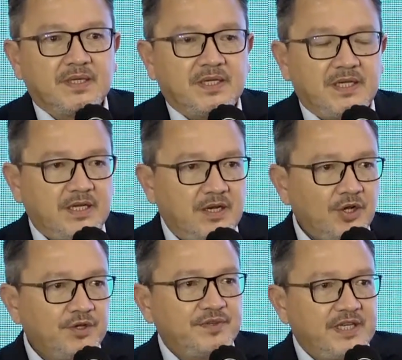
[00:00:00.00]
In a
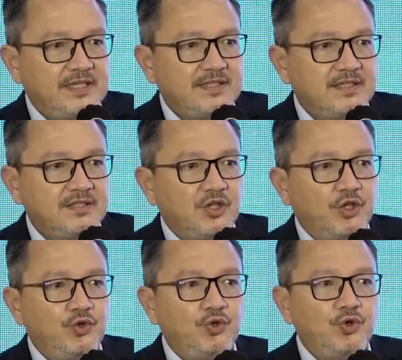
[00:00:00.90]
lot of cases,
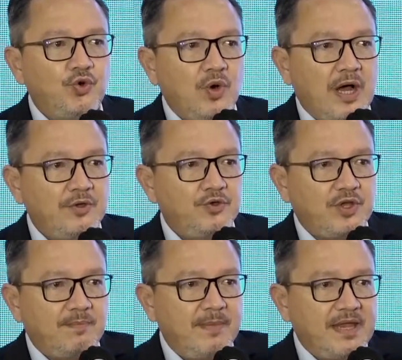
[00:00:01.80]
you know how you
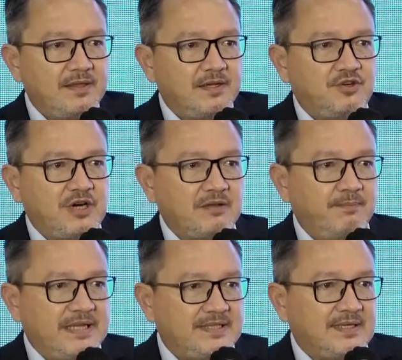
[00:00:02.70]
can make the drug
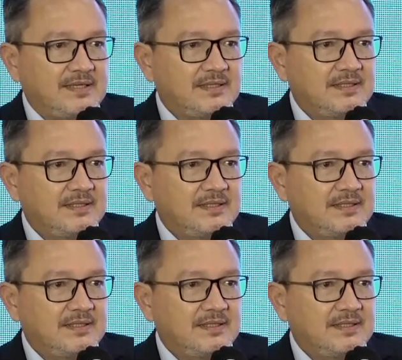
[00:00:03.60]
better,